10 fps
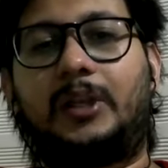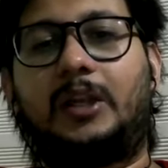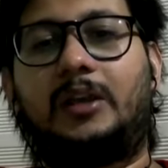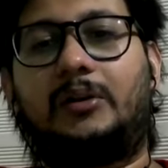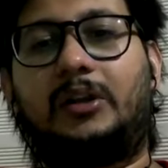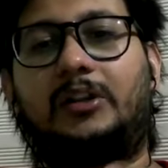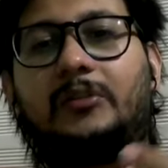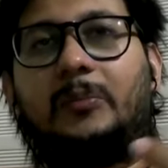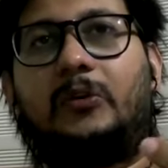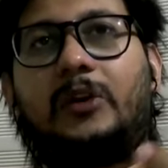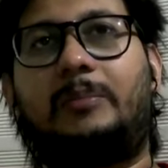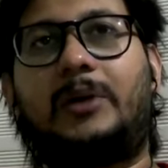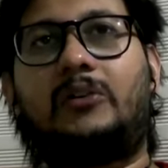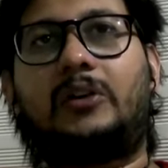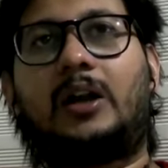it's more
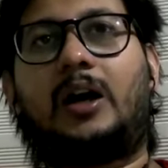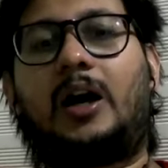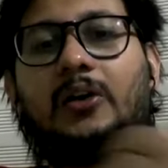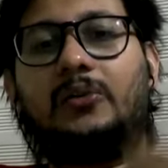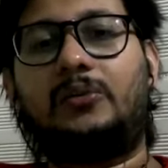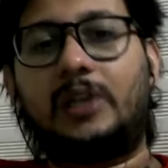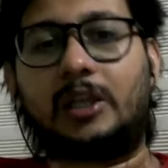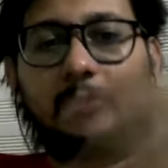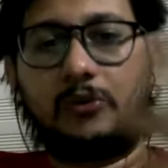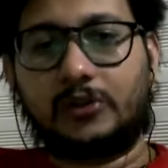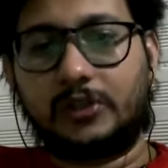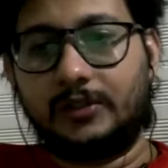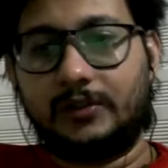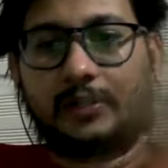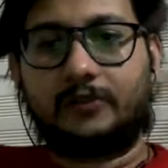about how
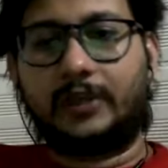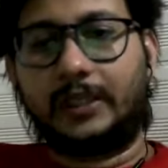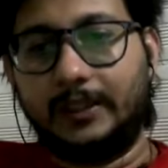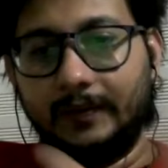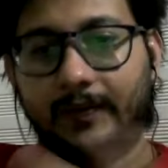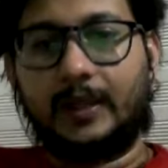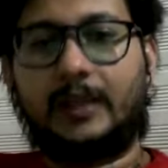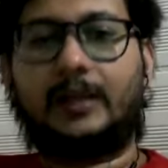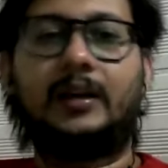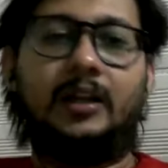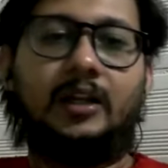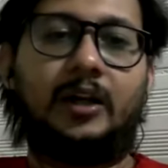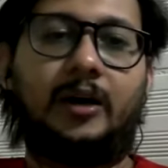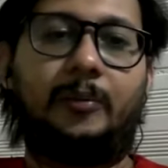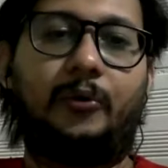emotions and feelings are
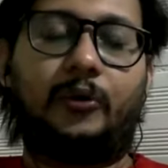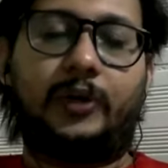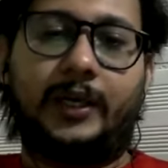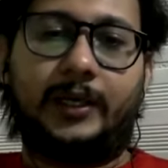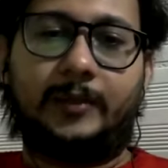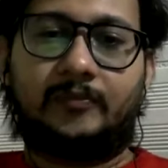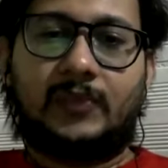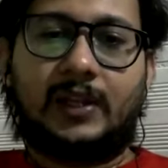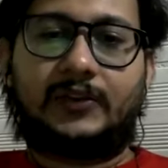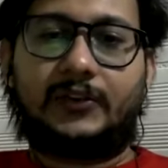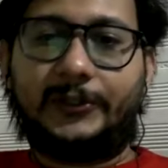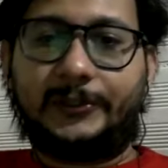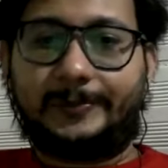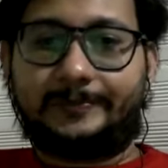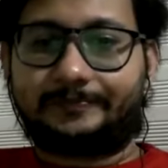portrayed.
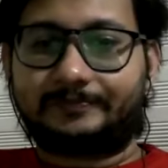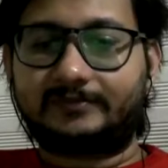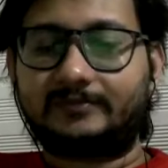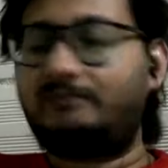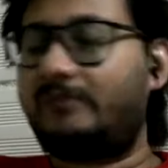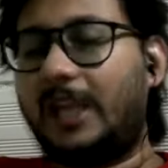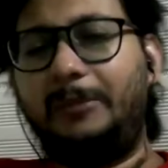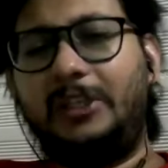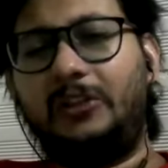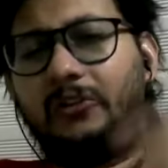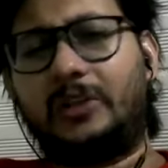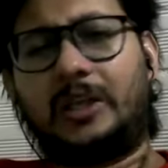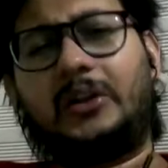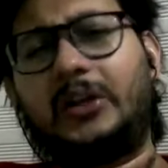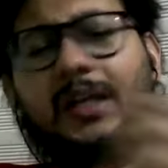So I mean, you
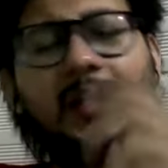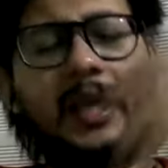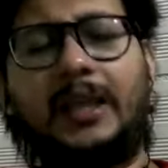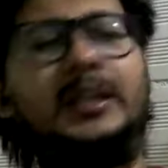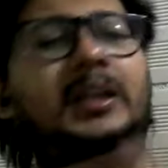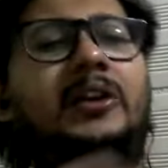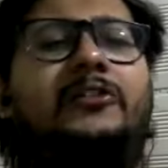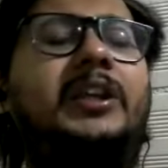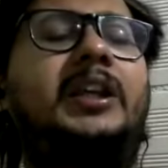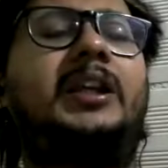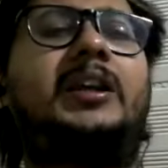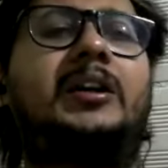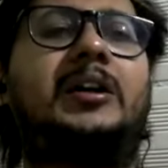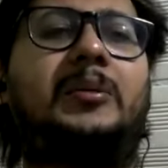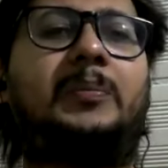read any of the
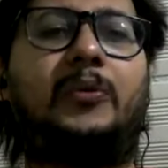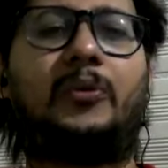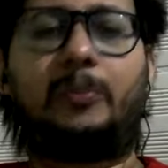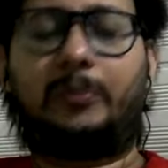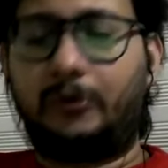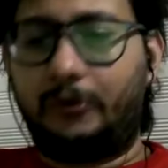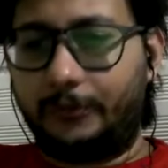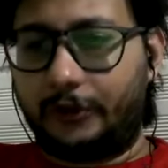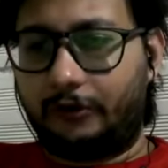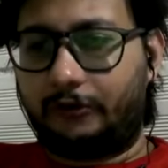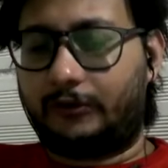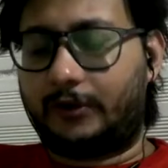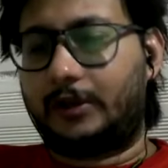poems of